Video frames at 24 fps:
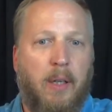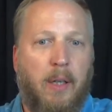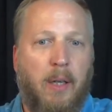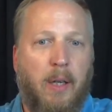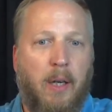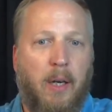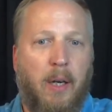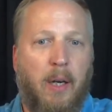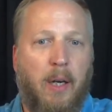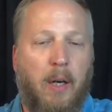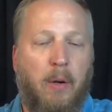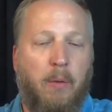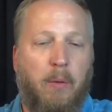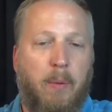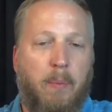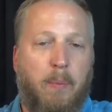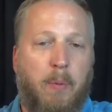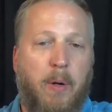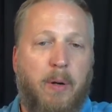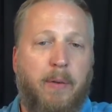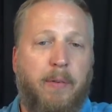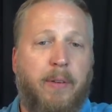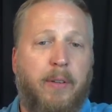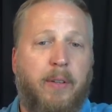We
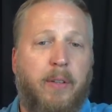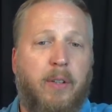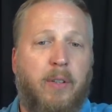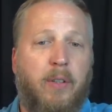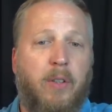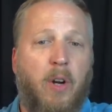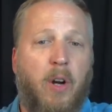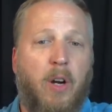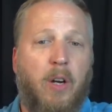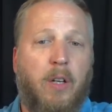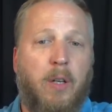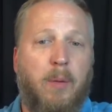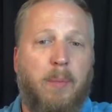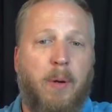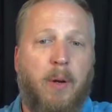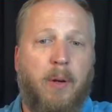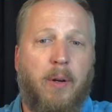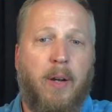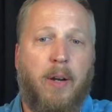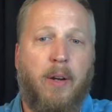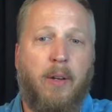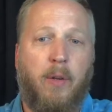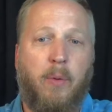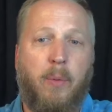previously talked
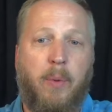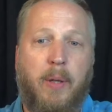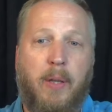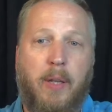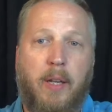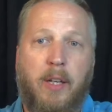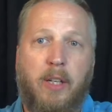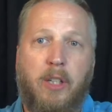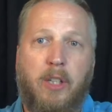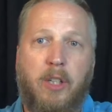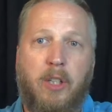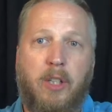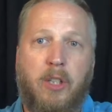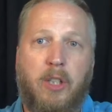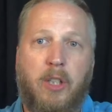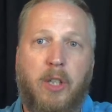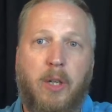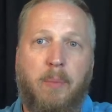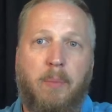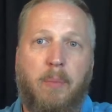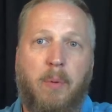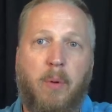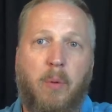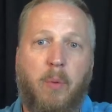about how the
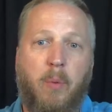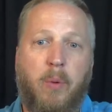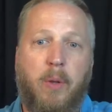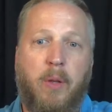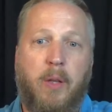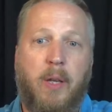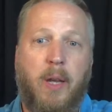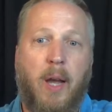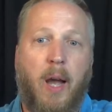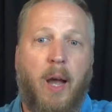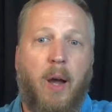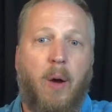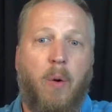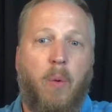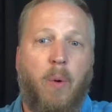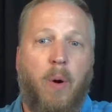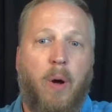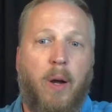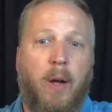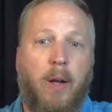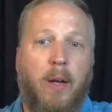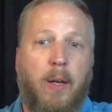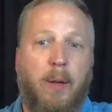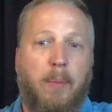relationship with
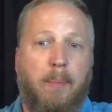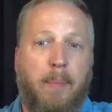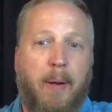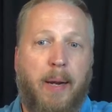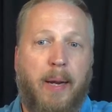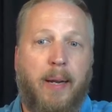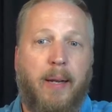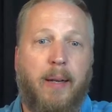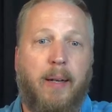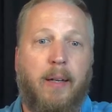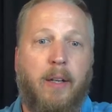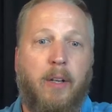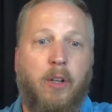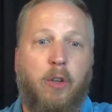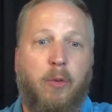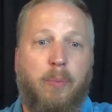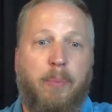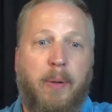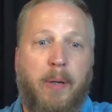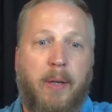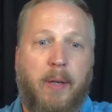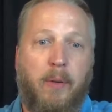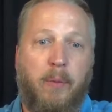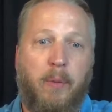Yahweh and man is
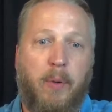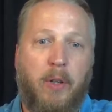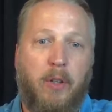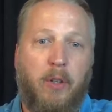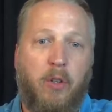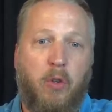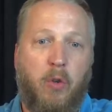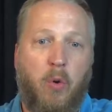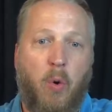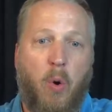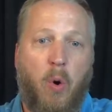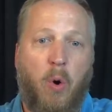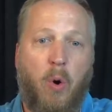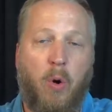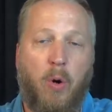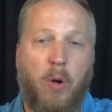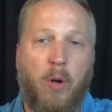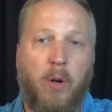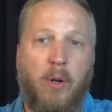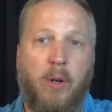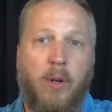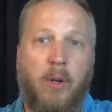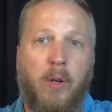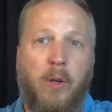being
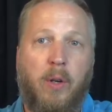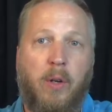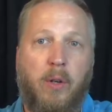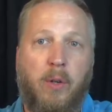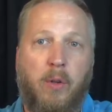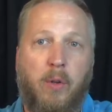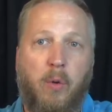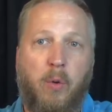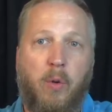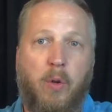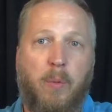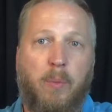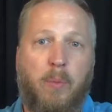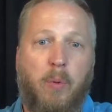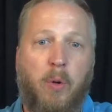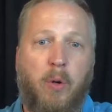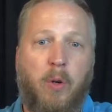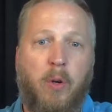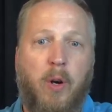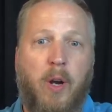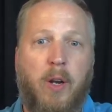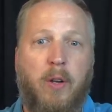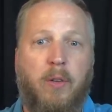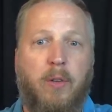restored through the
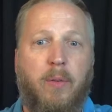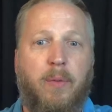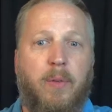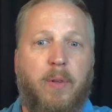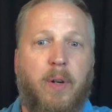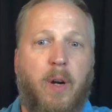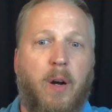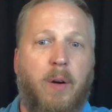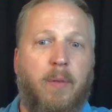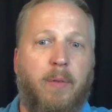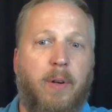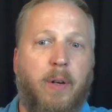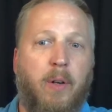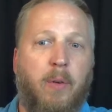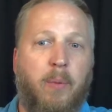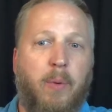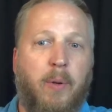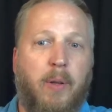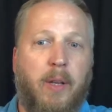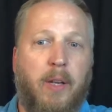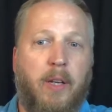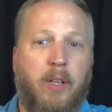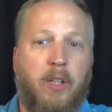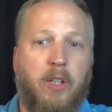progressive covenant
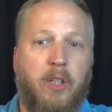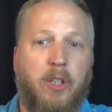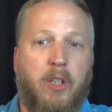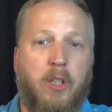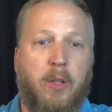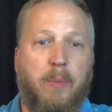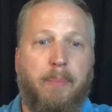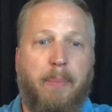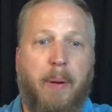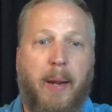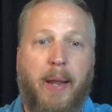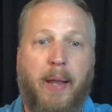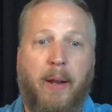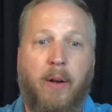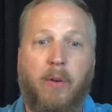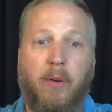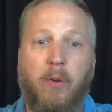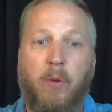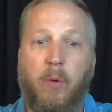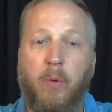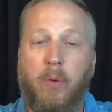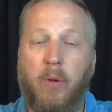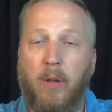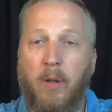relationship
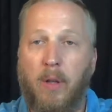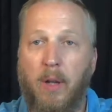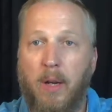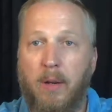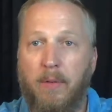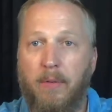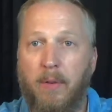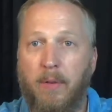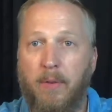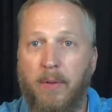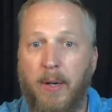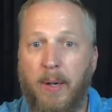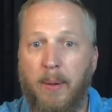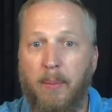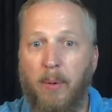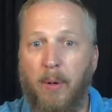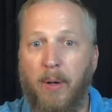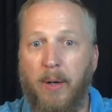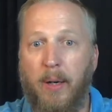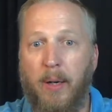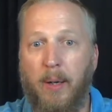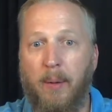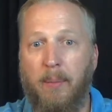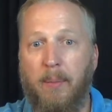pattern through the life of
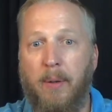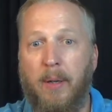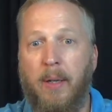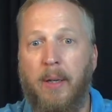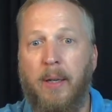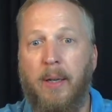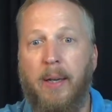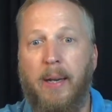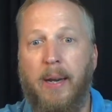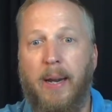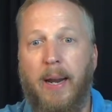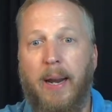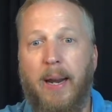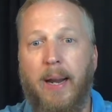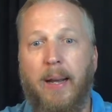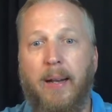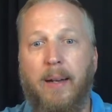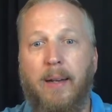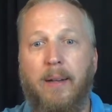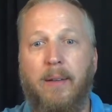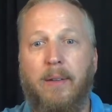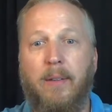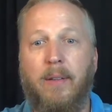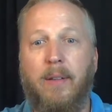Abraham
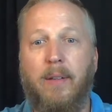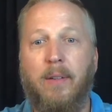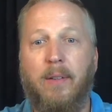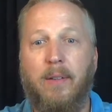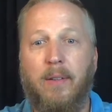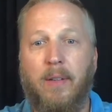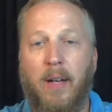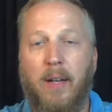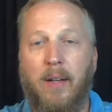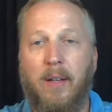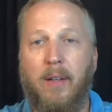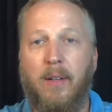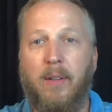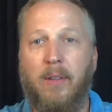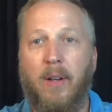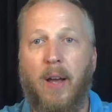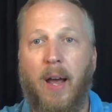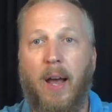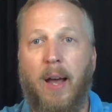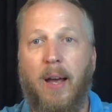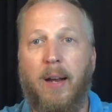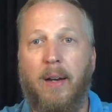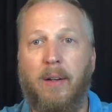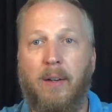and his descendants
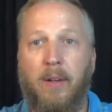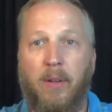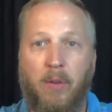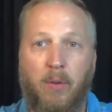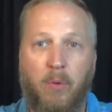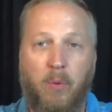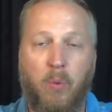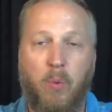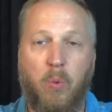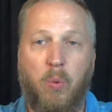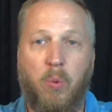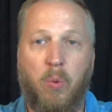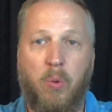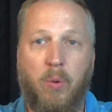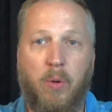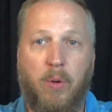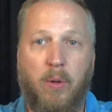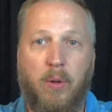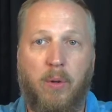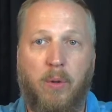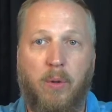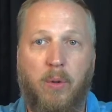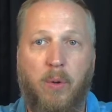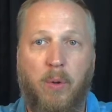on through
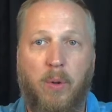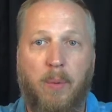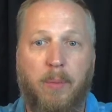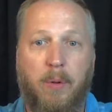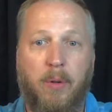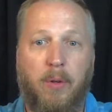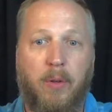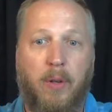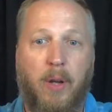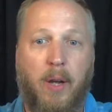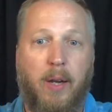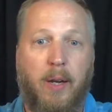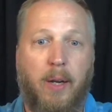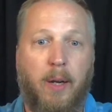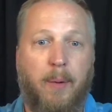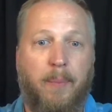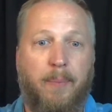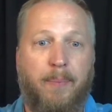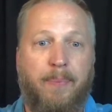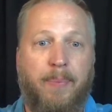to the Messiah.